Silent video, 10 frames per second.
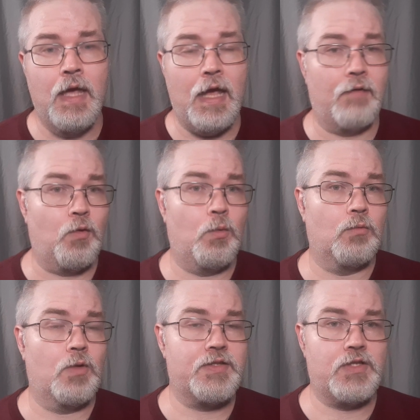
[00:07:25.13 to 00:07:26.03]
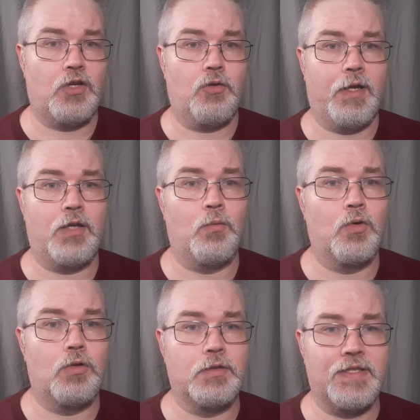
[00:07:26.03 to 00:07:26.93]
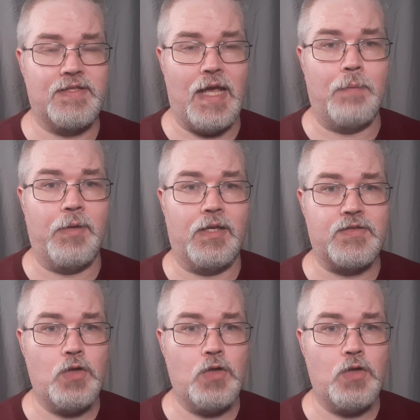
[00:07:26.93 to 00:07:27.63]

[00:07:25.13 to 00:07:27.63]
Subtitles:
Everyone wants to create a world as epic as